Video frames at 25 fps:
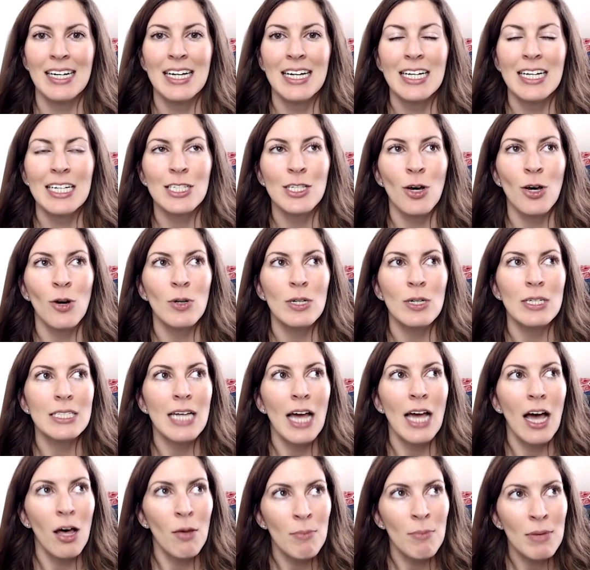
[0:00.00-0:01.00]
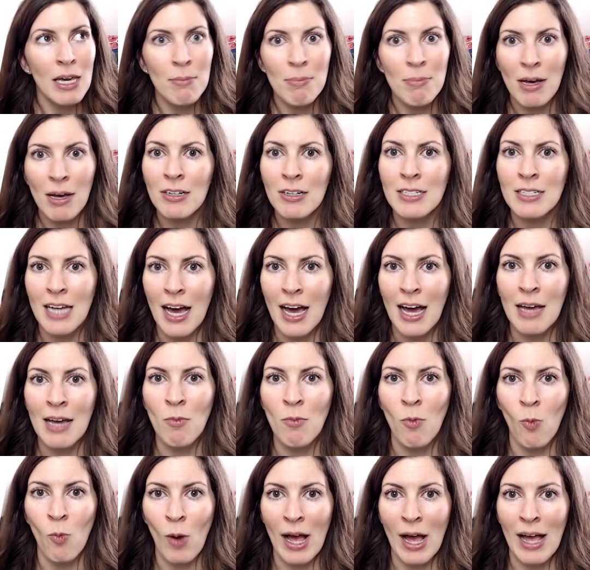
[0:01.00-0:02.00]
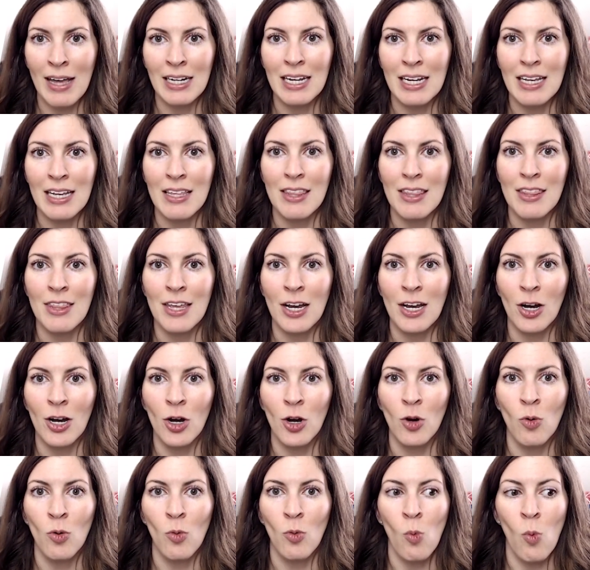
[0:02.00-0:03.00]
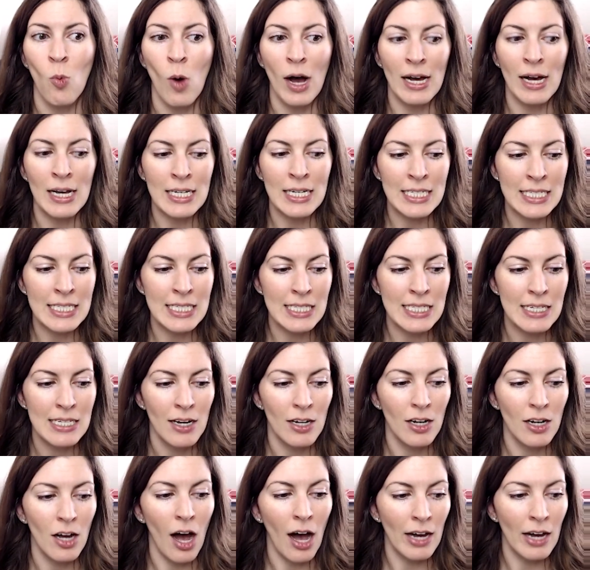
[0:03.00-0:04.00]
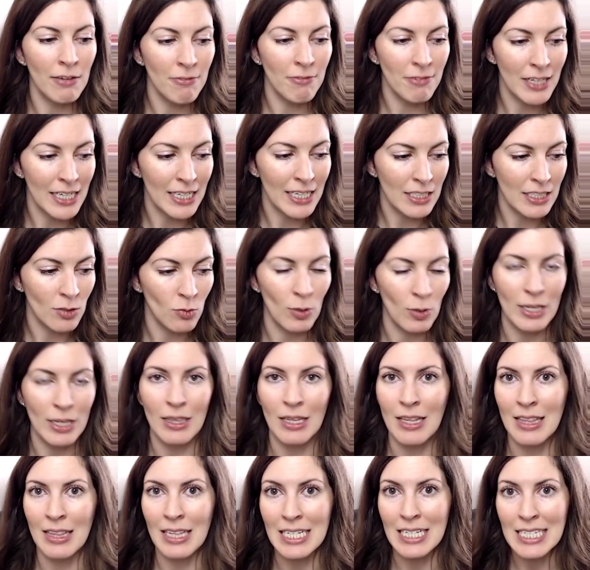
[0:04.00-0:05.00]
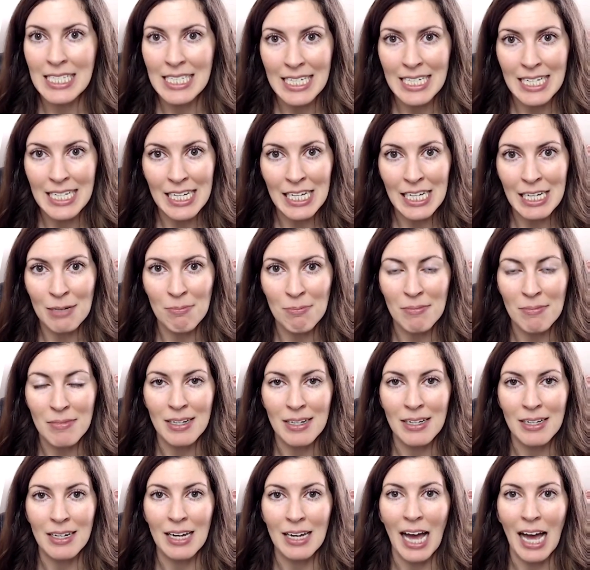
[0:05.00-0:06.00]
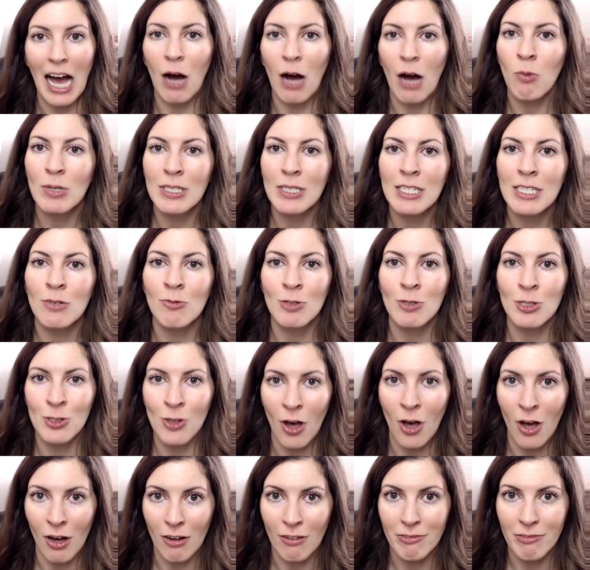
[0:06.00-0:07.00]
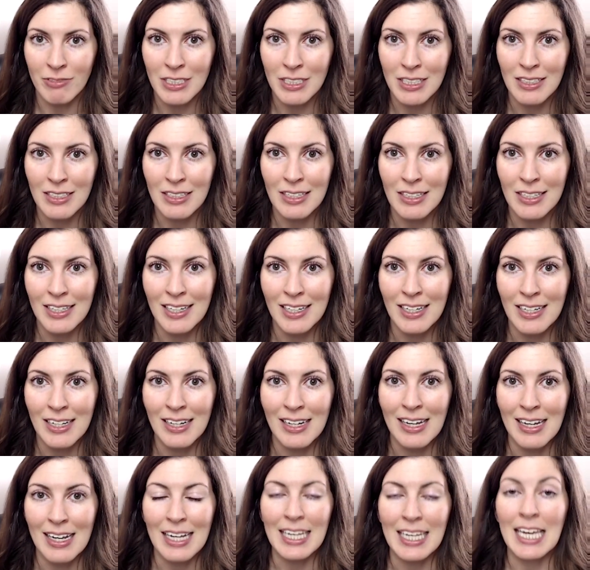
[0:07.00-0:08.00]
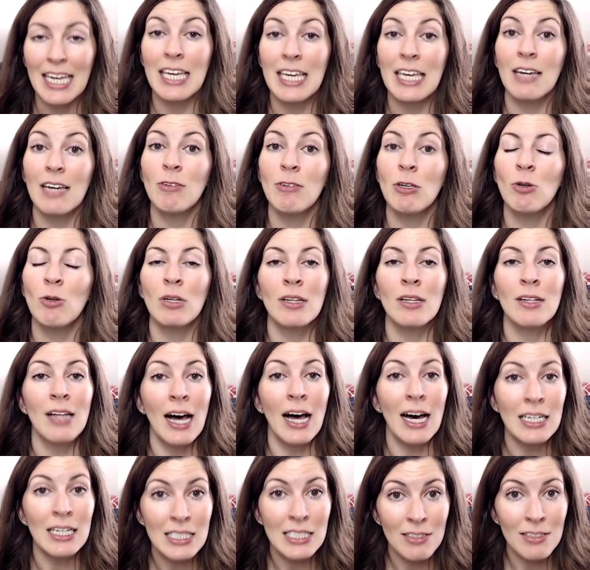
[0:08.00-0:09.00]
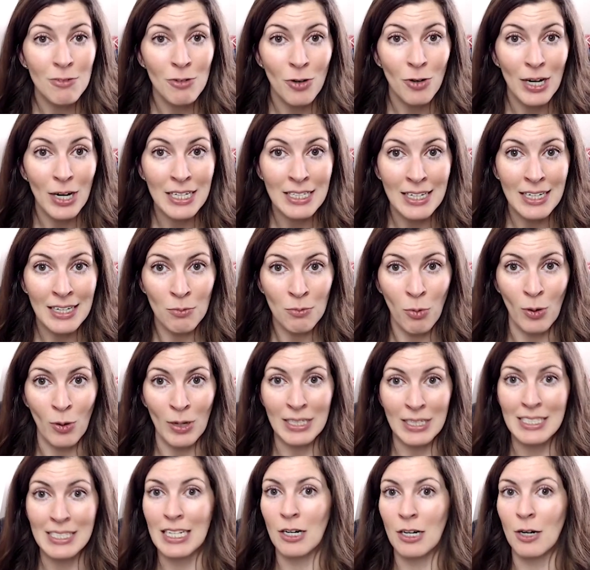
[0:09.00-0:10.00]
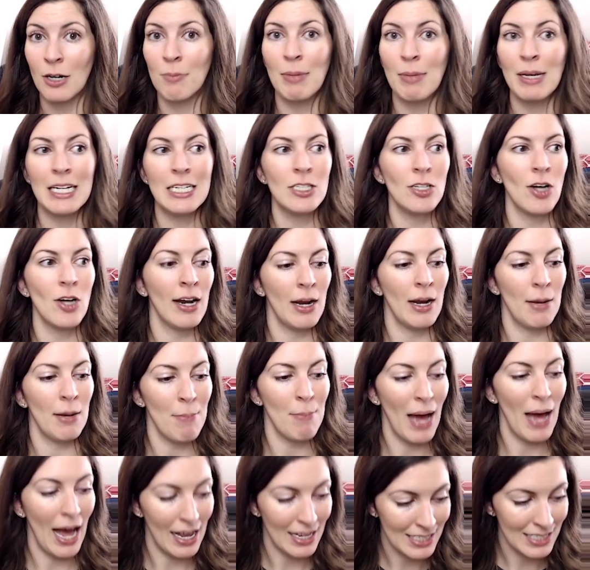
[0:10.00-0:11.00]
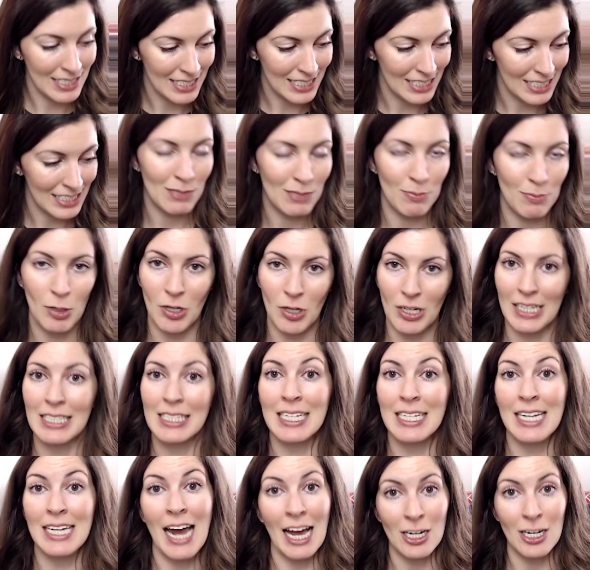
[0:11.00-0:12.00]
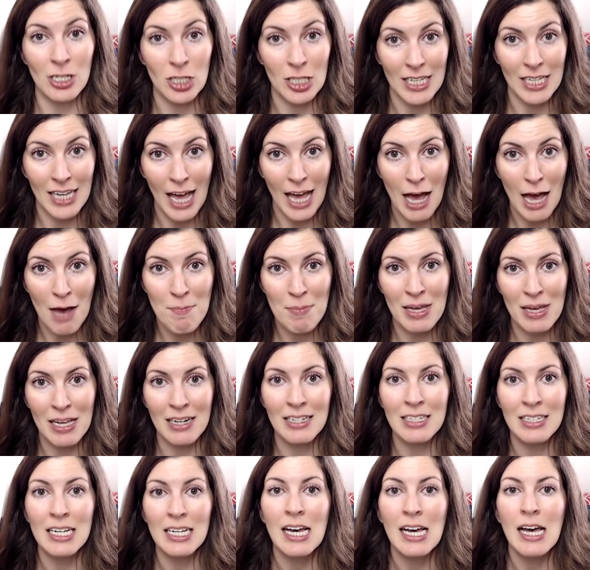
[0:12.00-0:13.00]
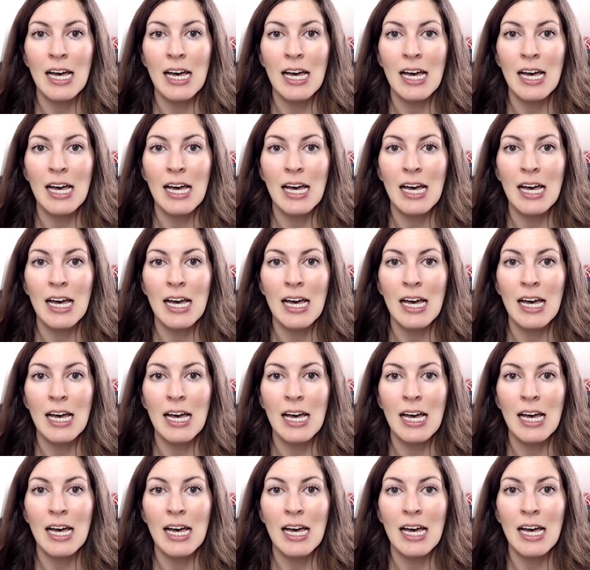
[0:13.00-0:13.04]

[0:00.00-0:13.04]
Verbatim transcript: So tell me about a time when there was conflict within this team. How was it resolved? Can give you lots of great data points that are based on a past experience that actually happened